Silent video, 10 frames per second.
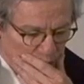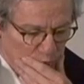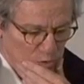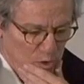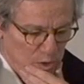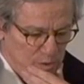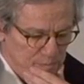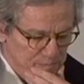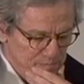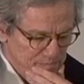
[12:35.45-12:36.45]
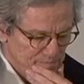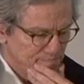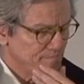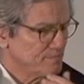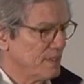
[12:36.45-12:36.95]
So
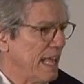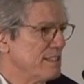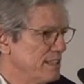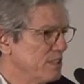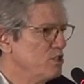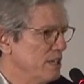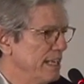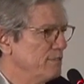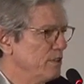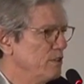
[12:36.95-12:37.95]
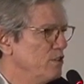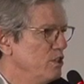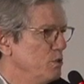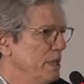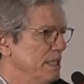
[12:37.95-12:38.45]
that's at the level of the
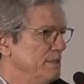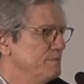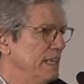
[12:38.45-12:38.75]
G20.